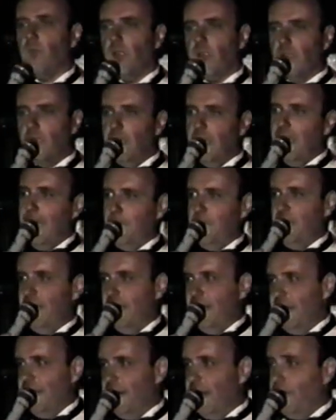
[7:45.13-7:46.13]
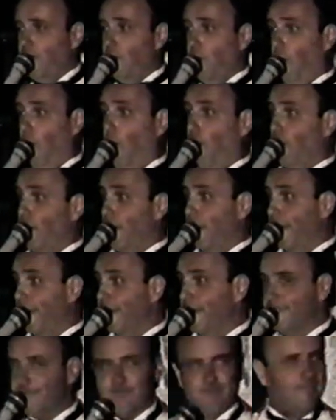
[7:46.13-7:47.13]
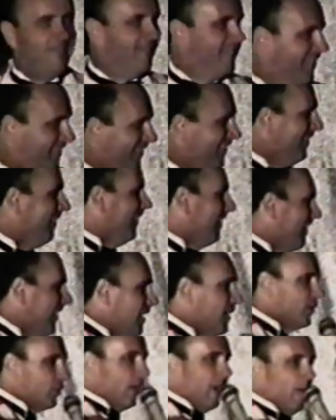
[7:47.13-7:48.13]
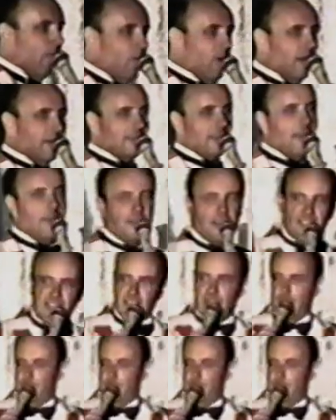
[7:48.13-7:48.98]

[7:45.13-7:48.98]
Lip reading: And I'm an idiot. I go, okay. So I walk out, and I came